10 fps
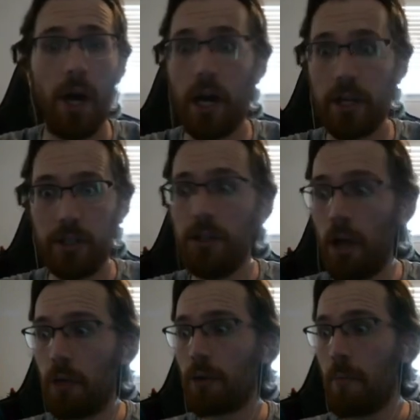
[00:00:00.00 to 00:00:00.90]

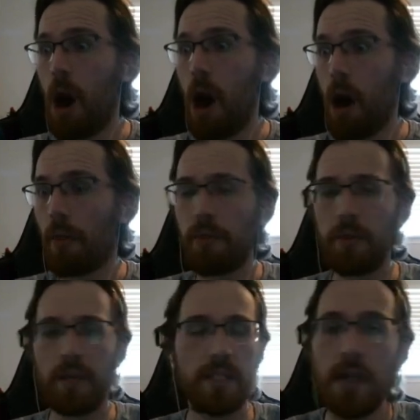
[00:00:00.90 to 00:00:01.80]
another moth.
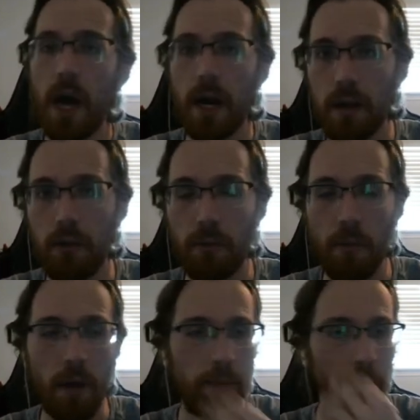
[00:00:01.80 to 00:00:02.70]
It's not another
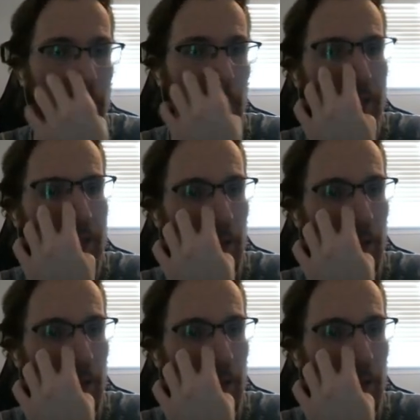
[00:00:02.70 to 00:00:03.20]
moth Pokemon.